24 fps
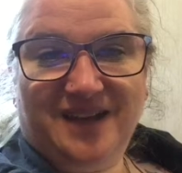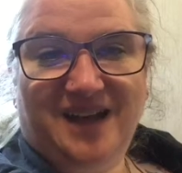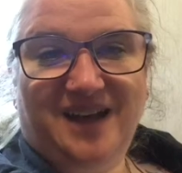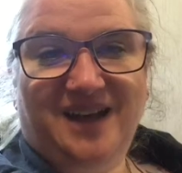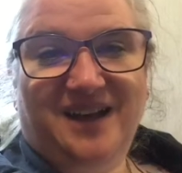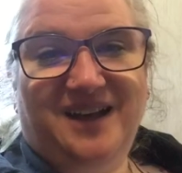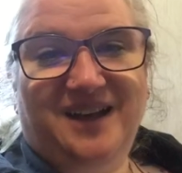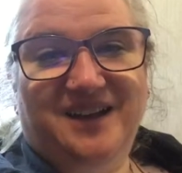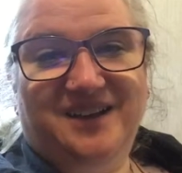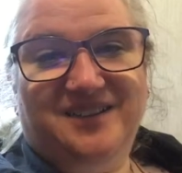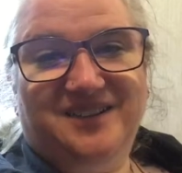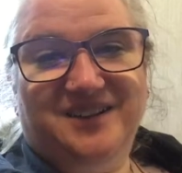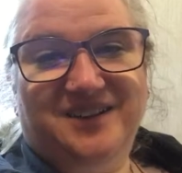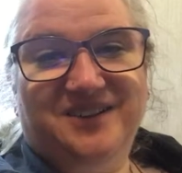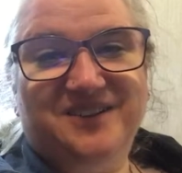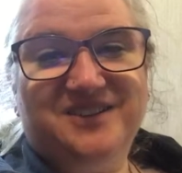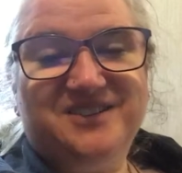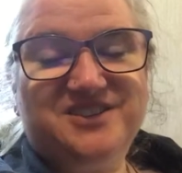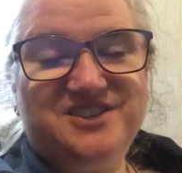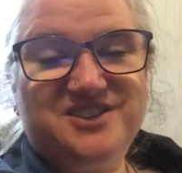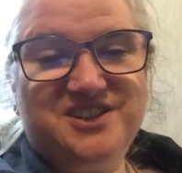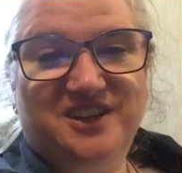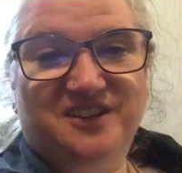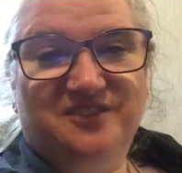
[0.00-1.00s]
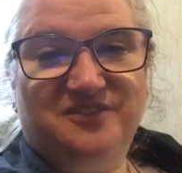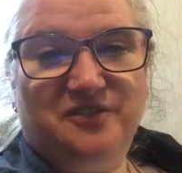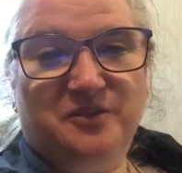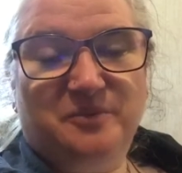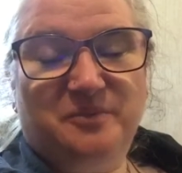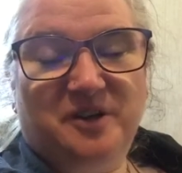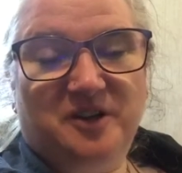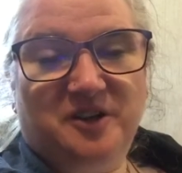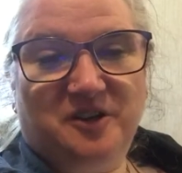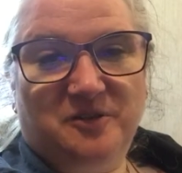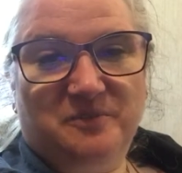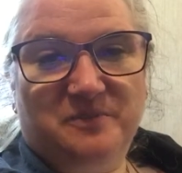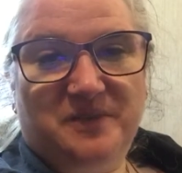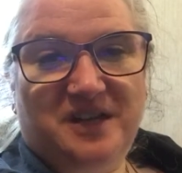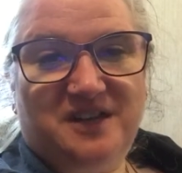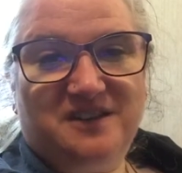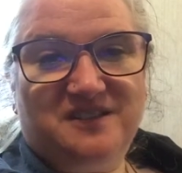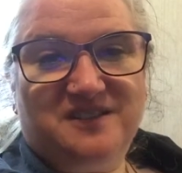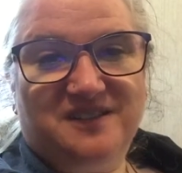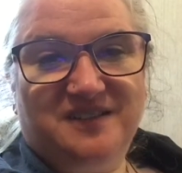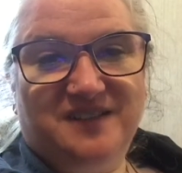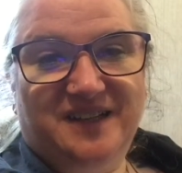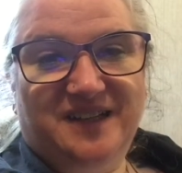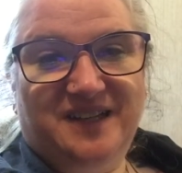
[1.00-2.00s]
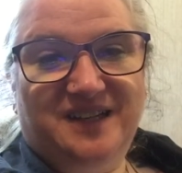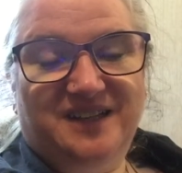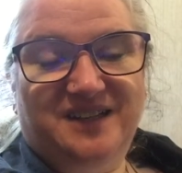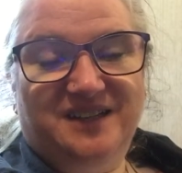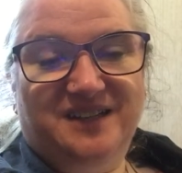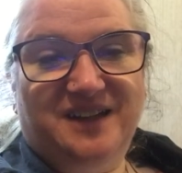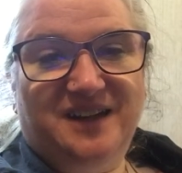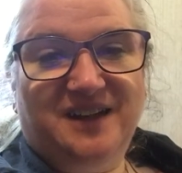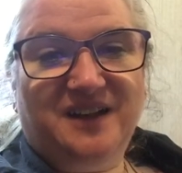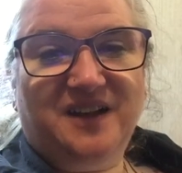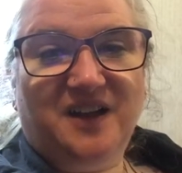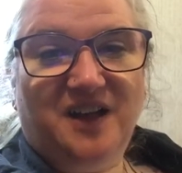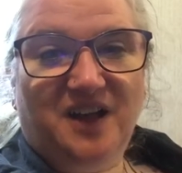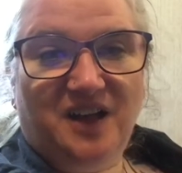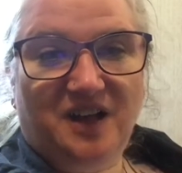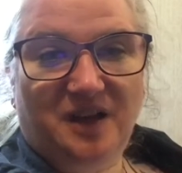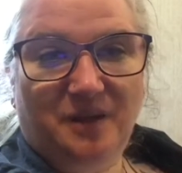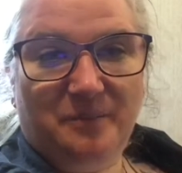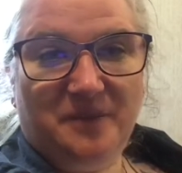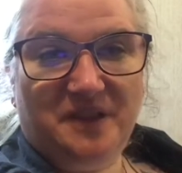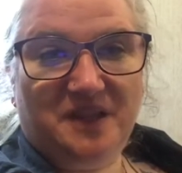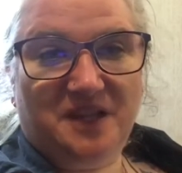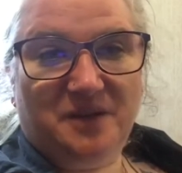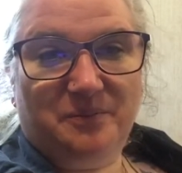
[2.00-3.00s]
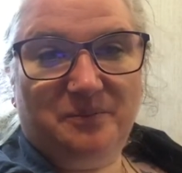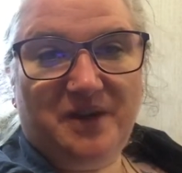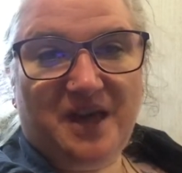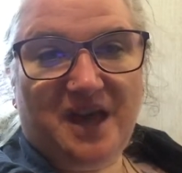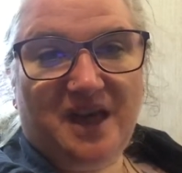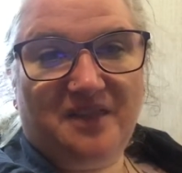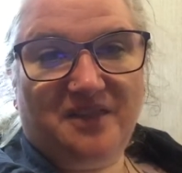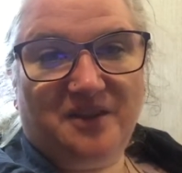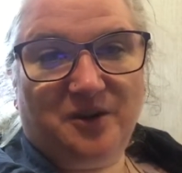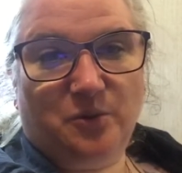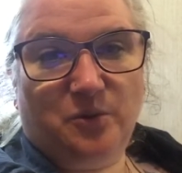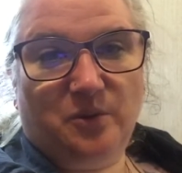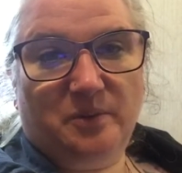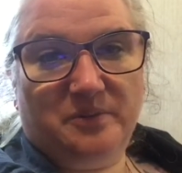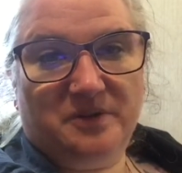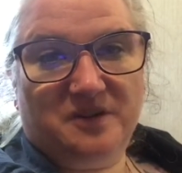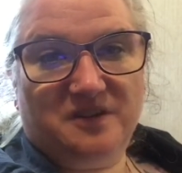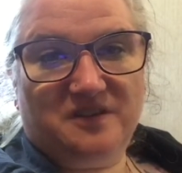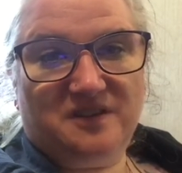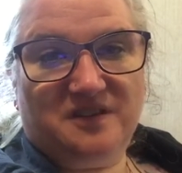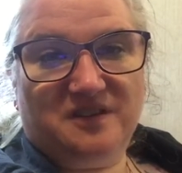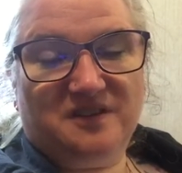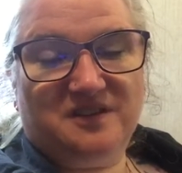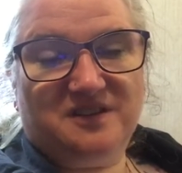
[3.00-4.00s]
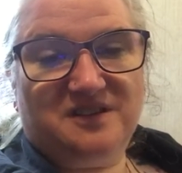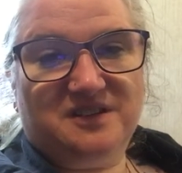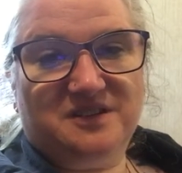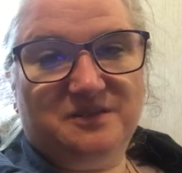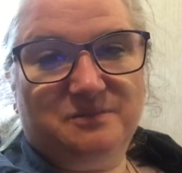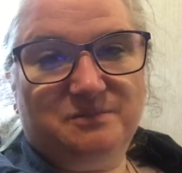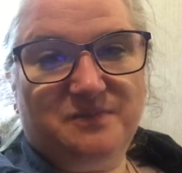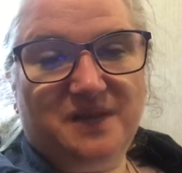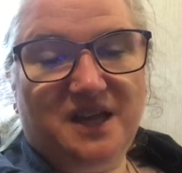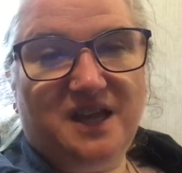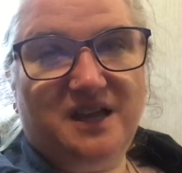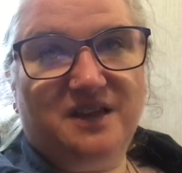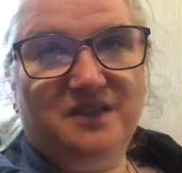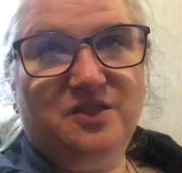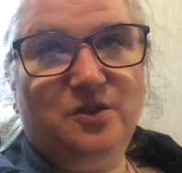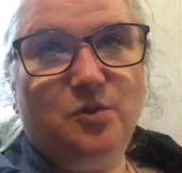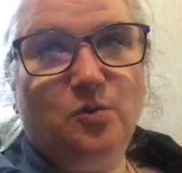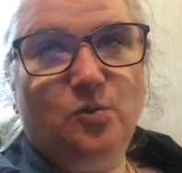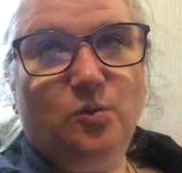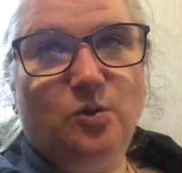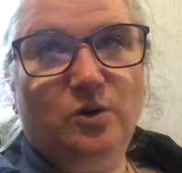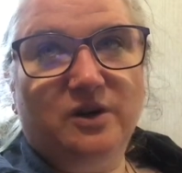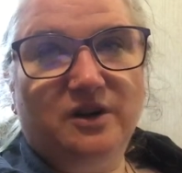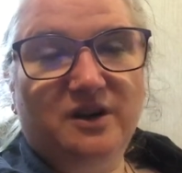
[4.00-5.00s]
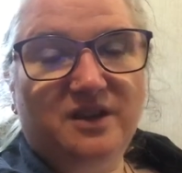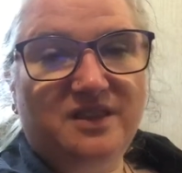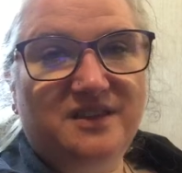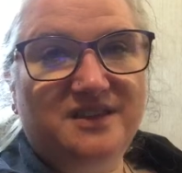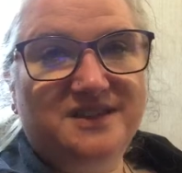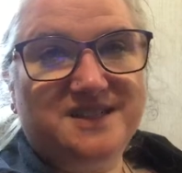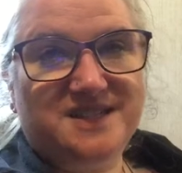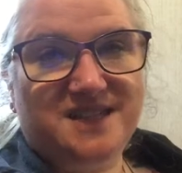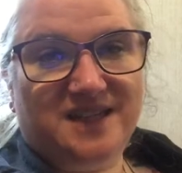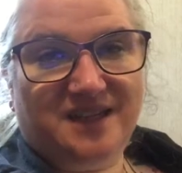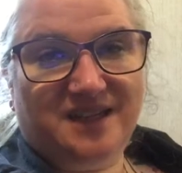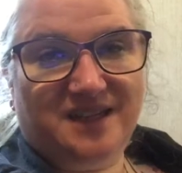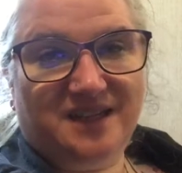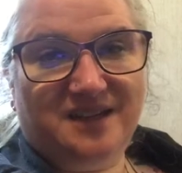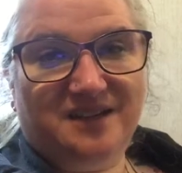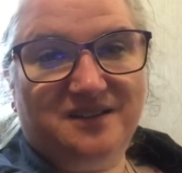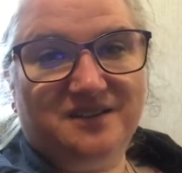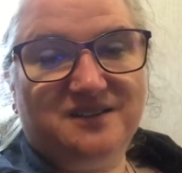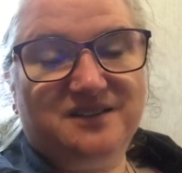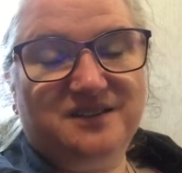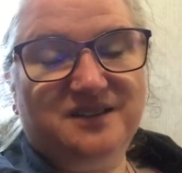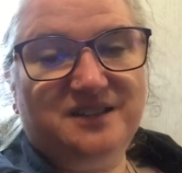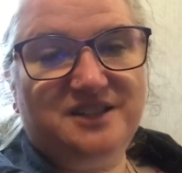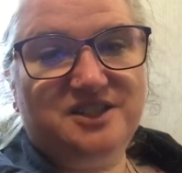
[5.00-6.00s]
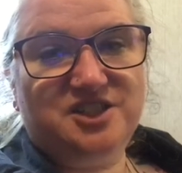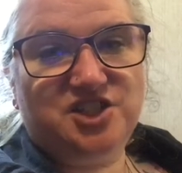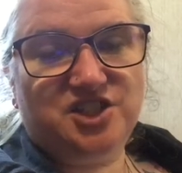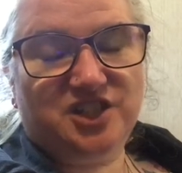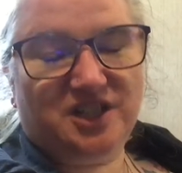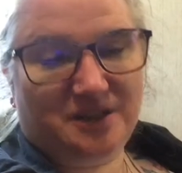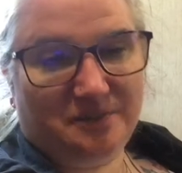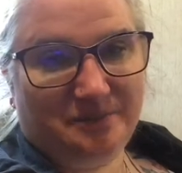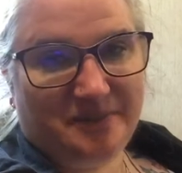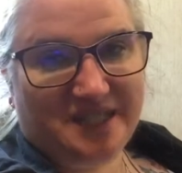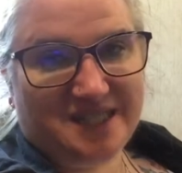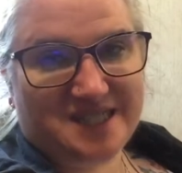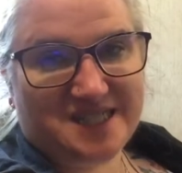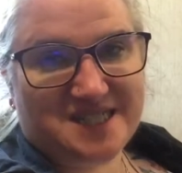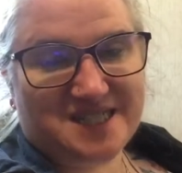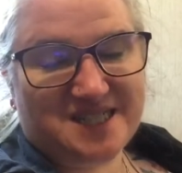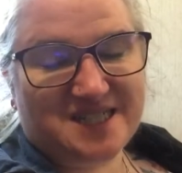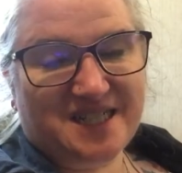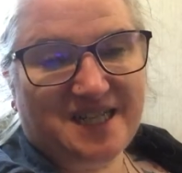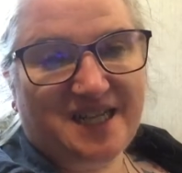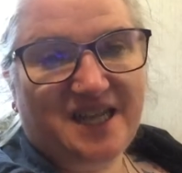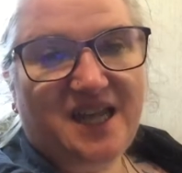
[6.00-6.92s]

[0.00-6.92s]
Hi there, it's Jen from ModernMedicineLady.com and the Empathic Woman System, and the word of the day is legitimate.